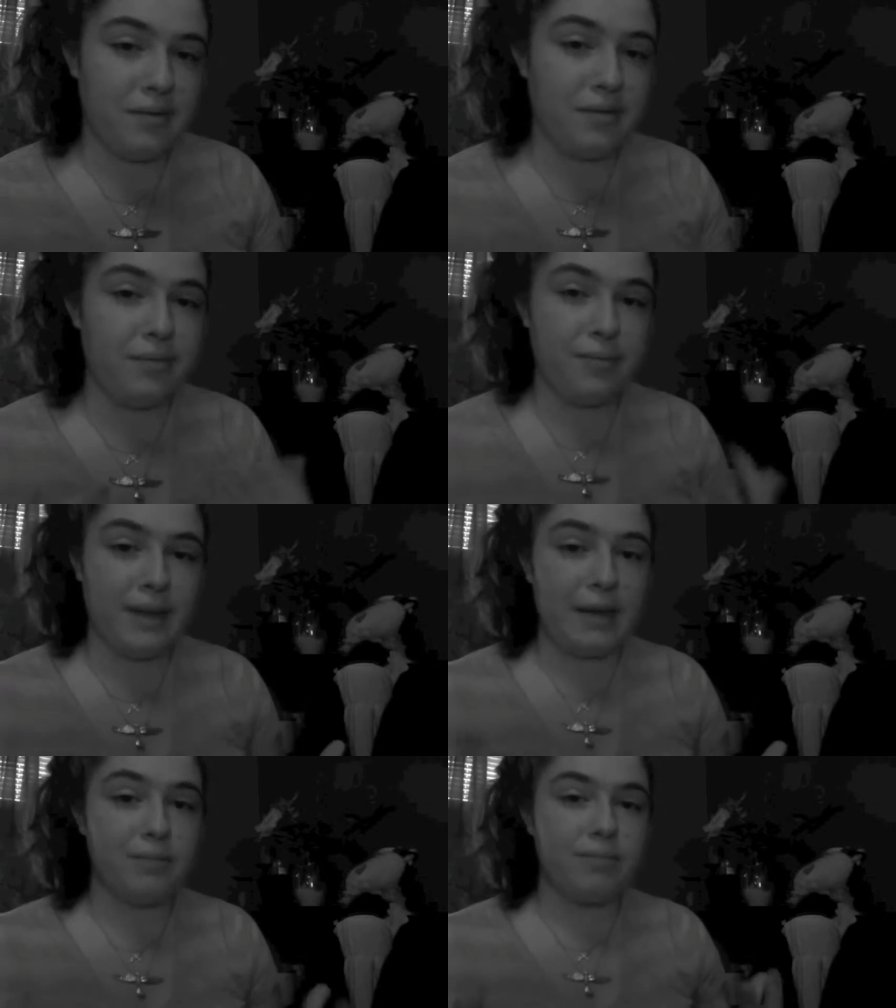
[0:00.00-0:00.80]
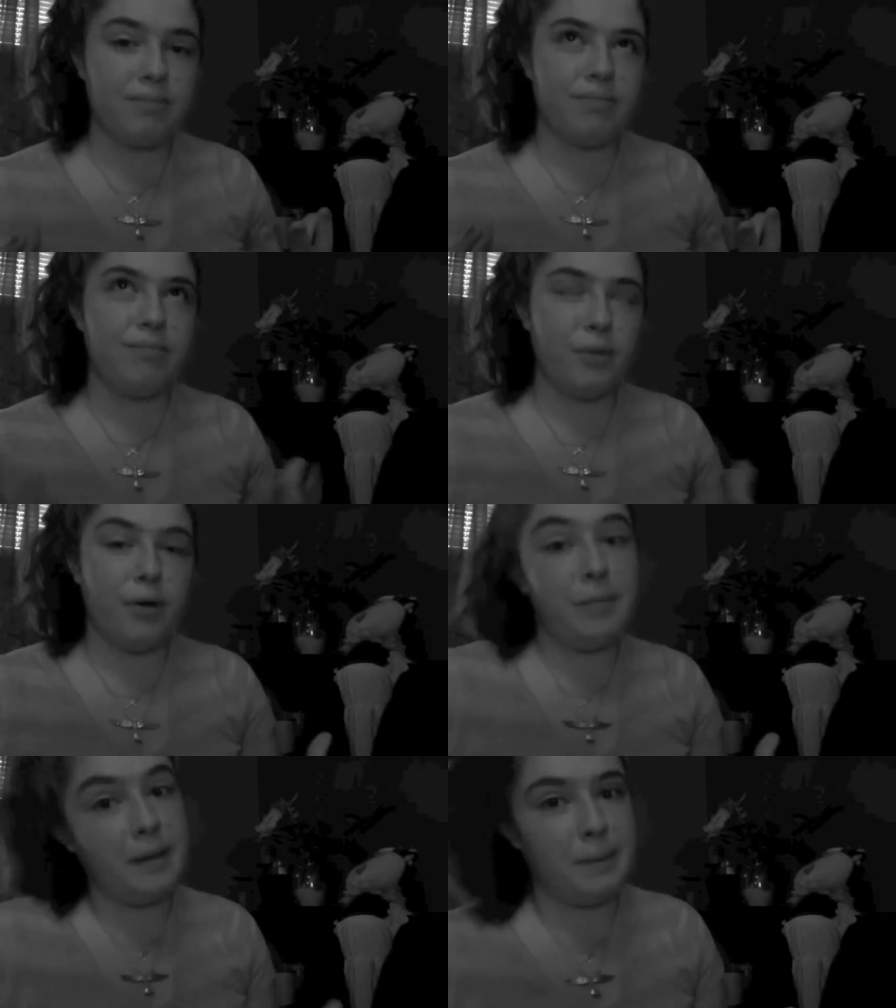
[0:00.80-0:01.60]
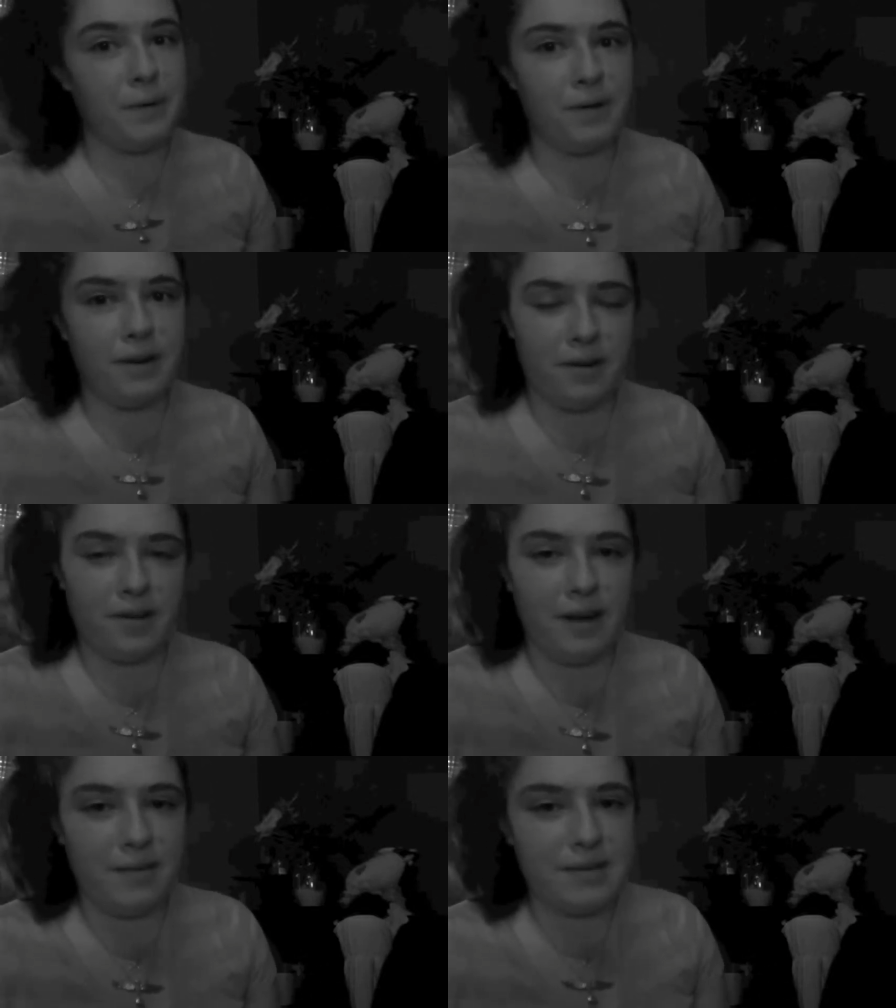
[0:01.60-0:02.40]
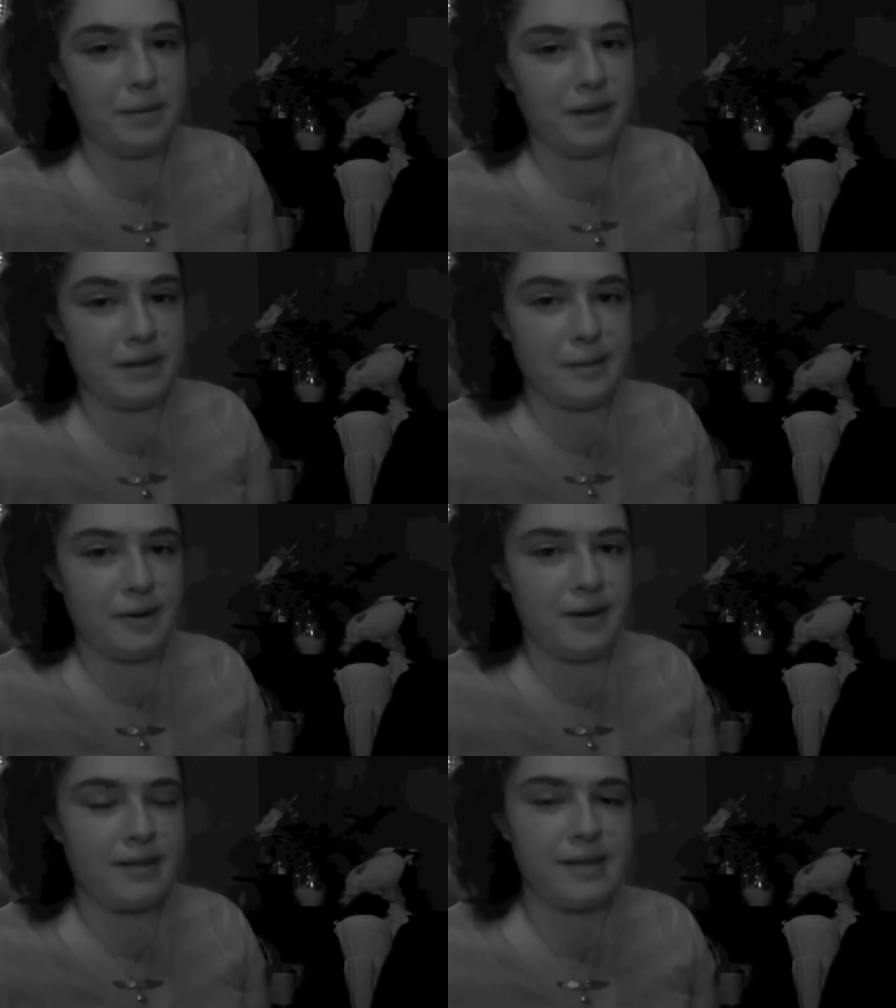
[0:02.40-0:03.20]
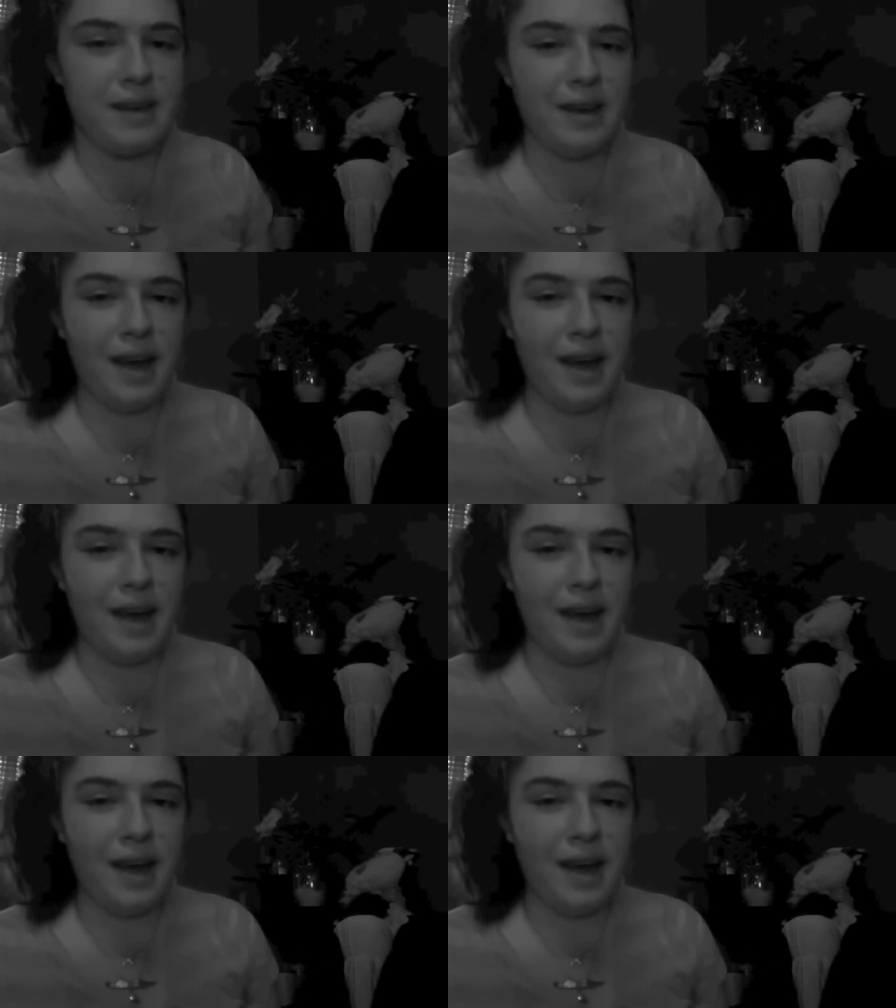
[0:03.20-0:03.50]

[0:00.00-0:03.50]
of like real people in our lives that we experience.